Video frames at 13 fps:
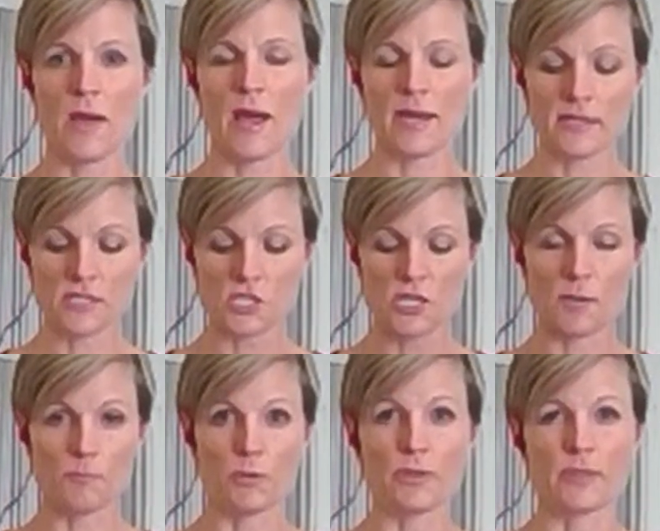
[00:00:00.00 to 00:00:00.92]
the package
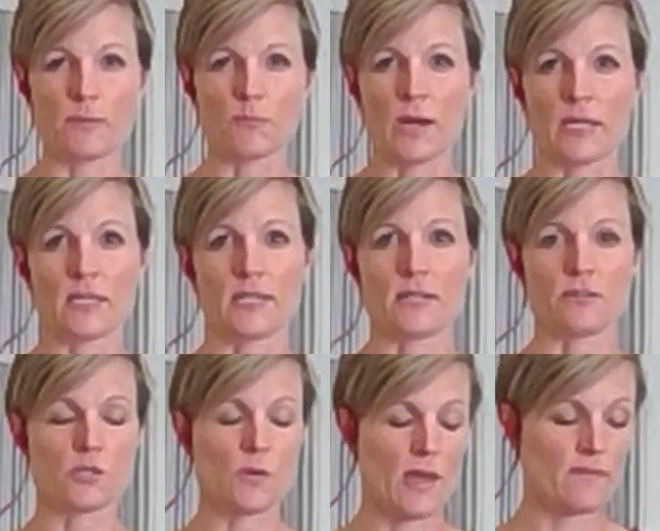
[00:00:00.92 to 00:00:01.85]
and put them right in
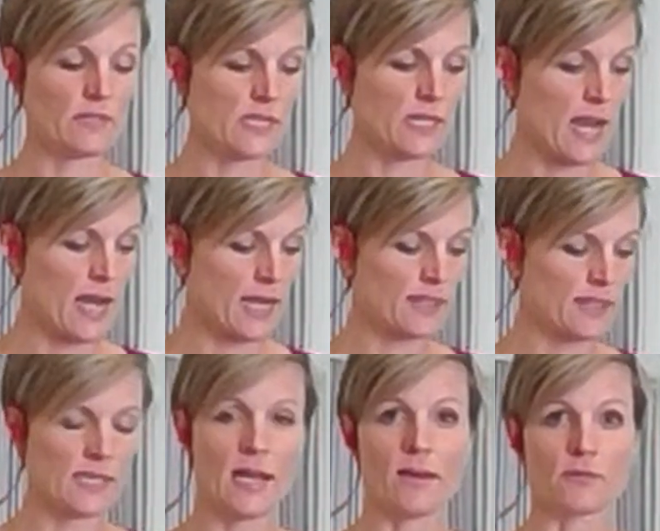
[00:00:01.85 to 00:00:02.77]
here. So I haven't done
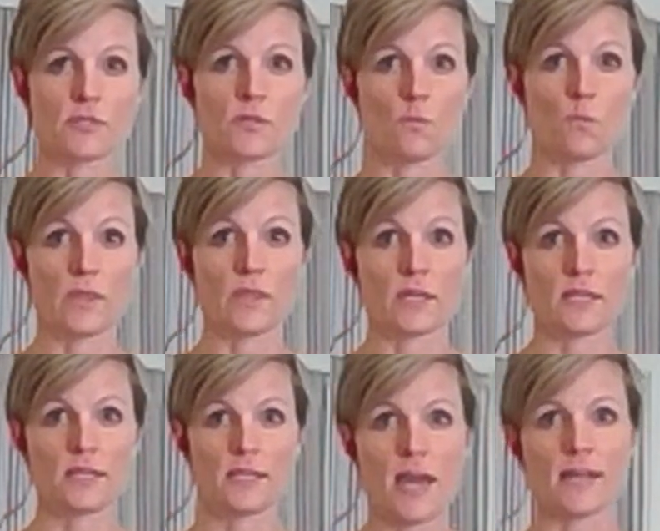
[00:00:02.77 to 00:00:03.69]
anything else with
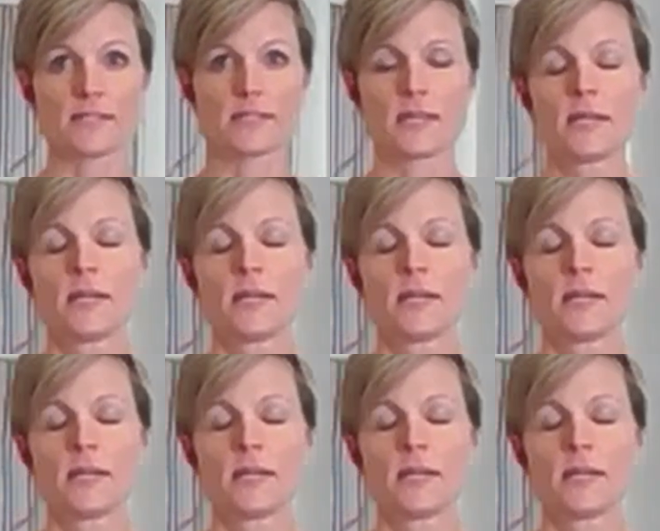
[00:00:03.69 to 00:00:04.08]
it yet.